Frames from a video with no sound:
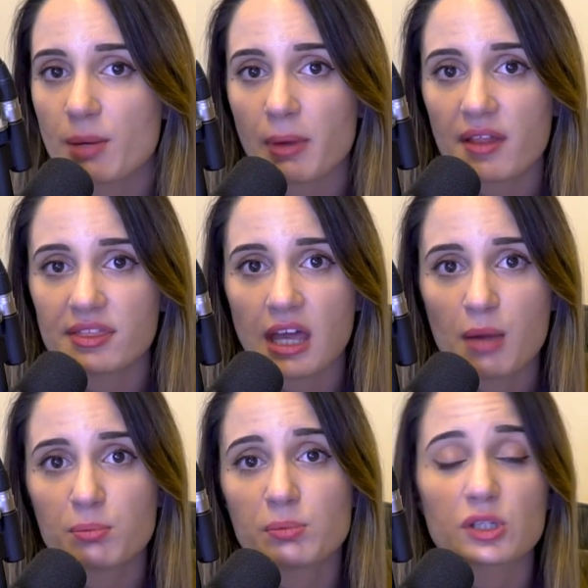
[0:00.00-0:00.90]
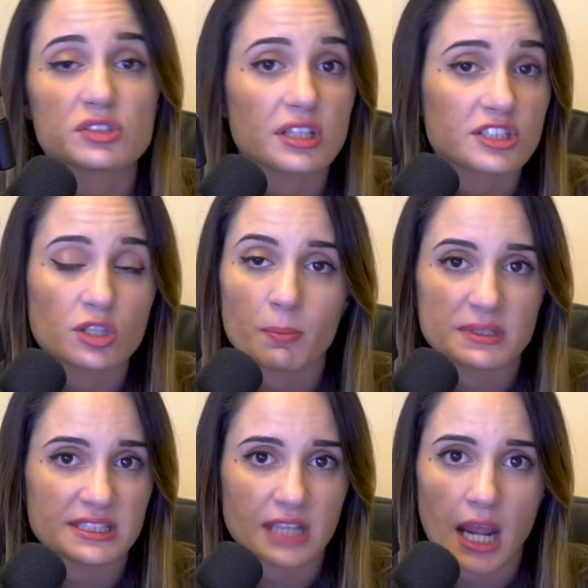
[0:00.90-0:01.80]
about them because there's some
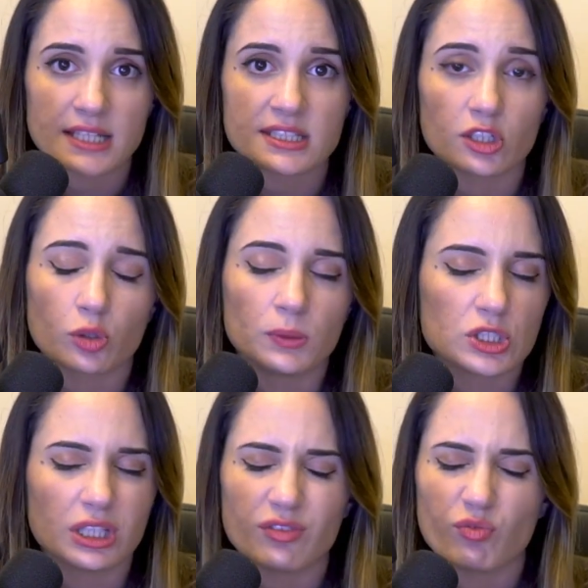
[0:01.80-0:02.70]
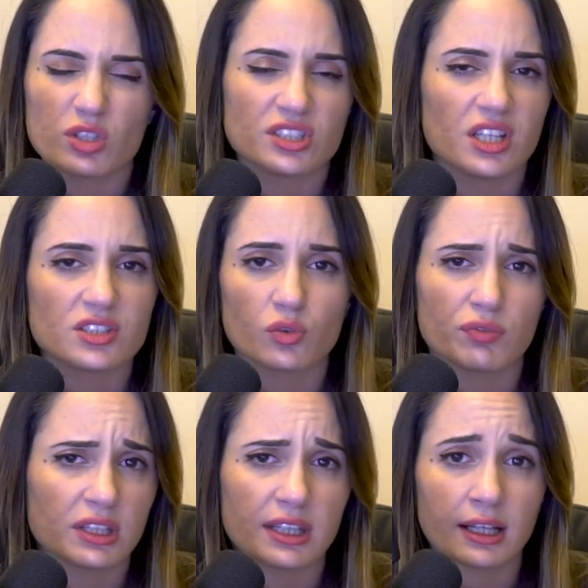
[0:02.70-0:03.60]
mistakes in the commercial invoices or in
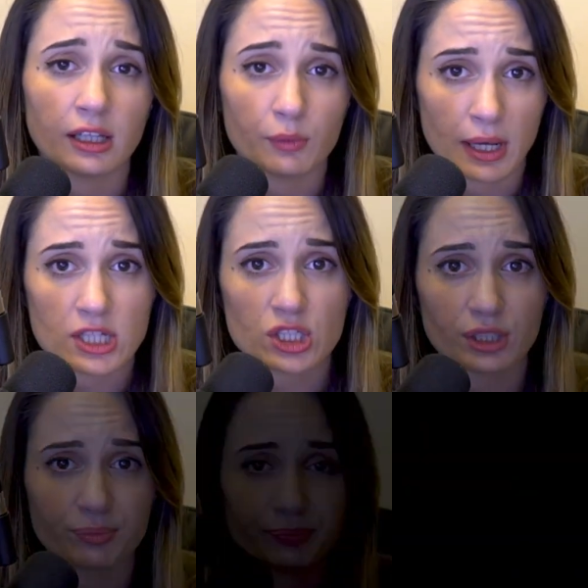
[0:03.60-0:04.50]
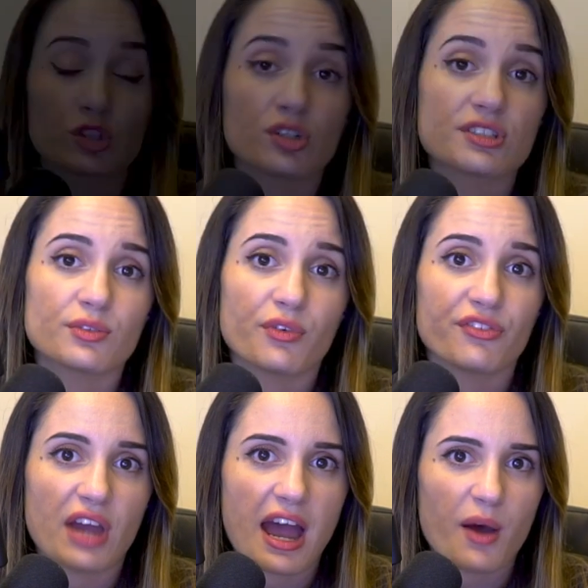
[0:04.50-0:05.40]
the declaration. Returns and
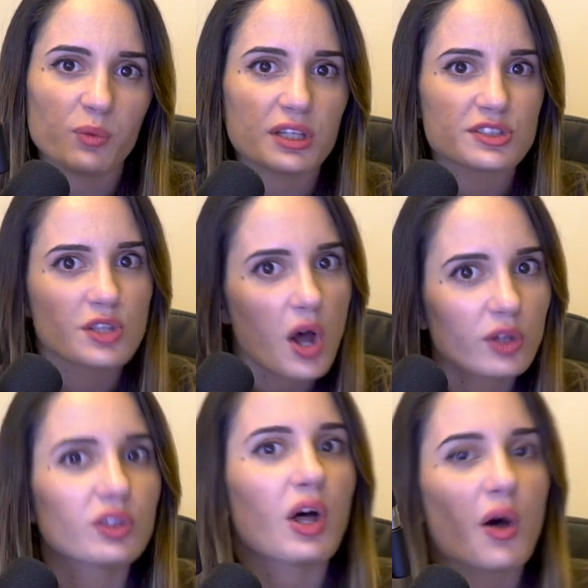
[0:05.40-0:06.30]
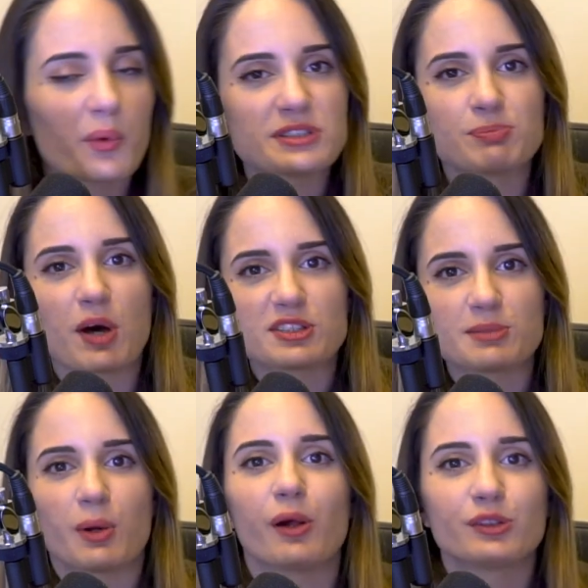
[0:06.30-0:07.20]
refund, it's not always
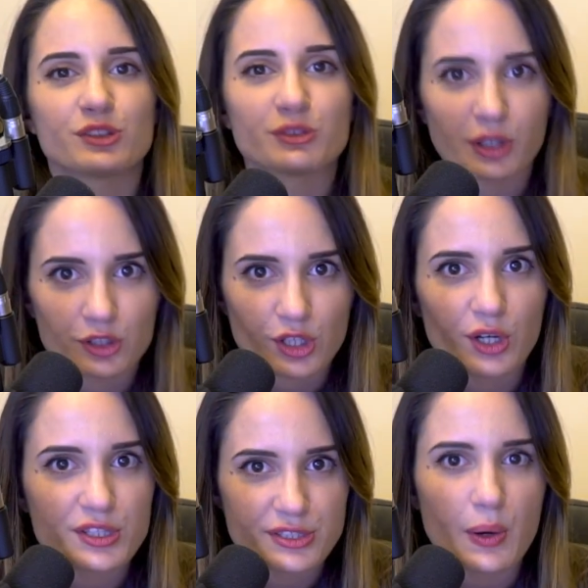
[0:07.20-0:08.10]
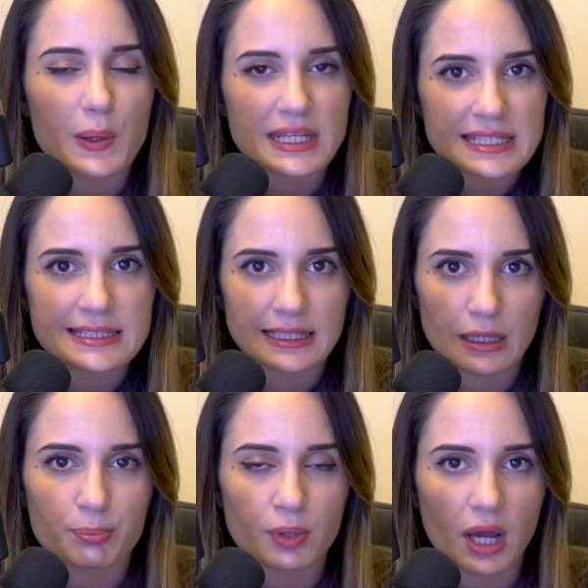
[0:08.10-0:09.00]
possible to return so easily
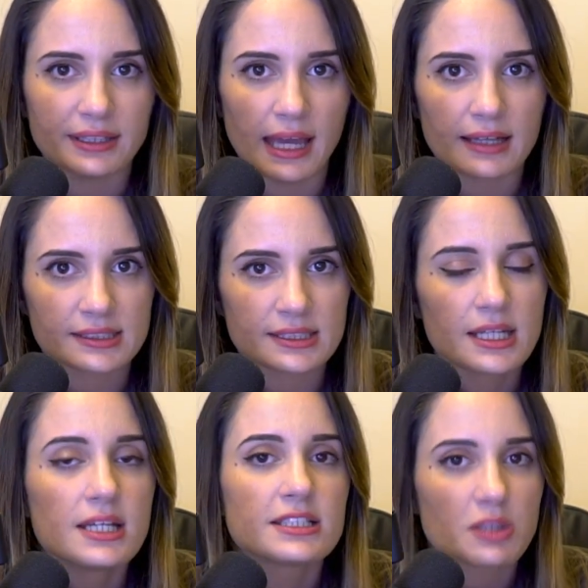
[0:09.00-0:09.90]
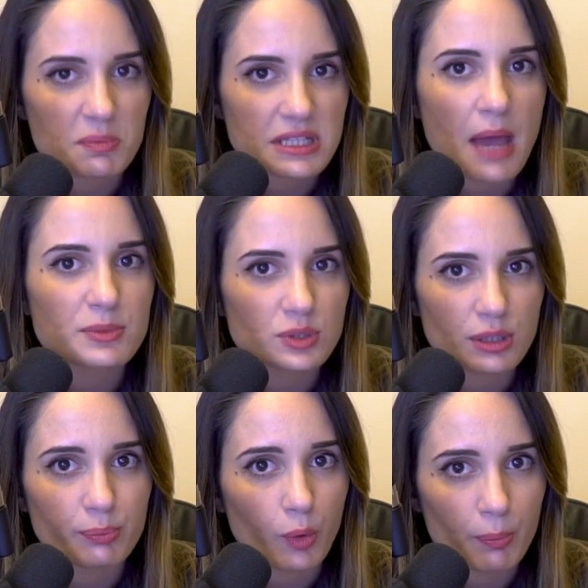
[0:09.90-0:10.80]
a product. Sometimes you
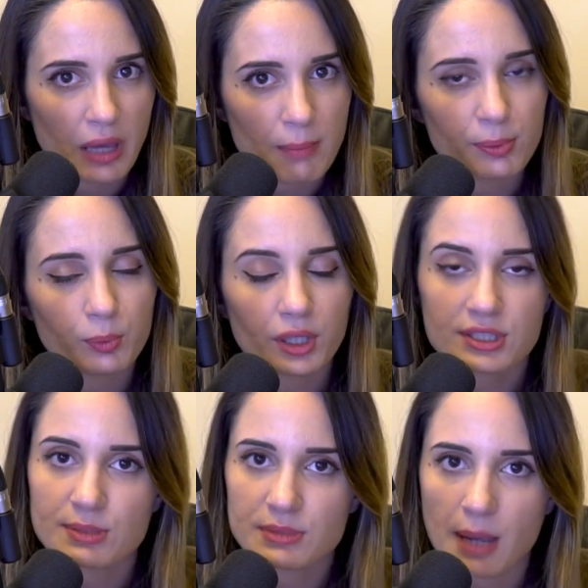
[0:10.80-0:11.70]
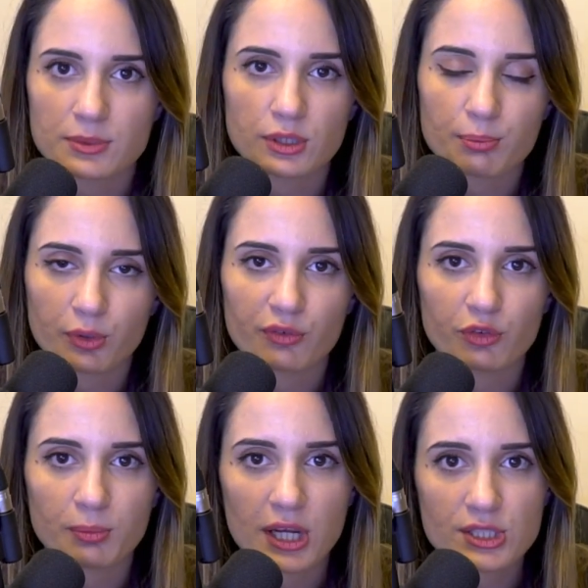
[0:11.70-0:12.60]
need more paperwork, sometimes you need more
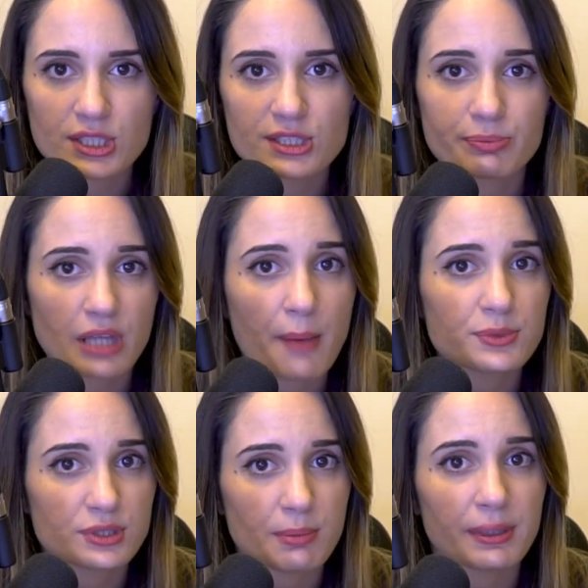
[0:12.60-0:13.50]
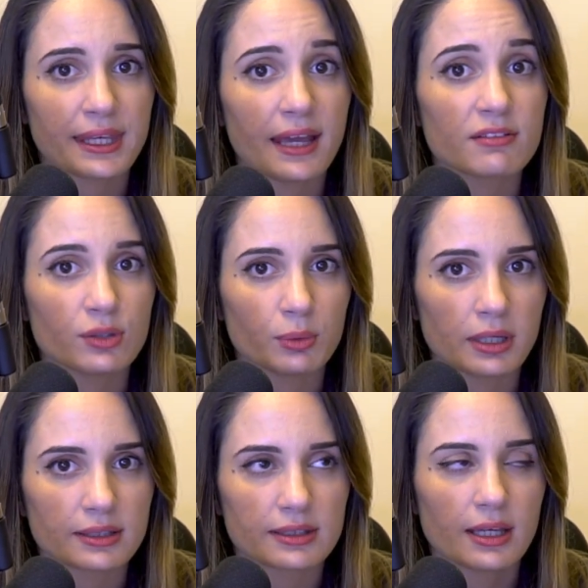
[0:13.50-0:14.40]
information, sometimes you simply can't do
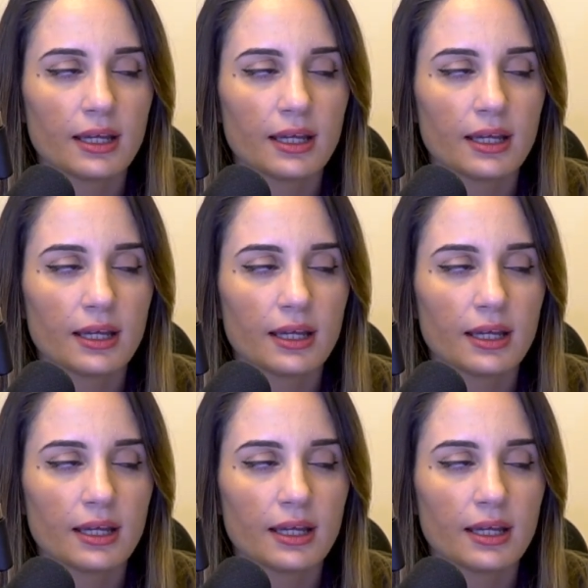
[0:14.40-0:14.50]
it.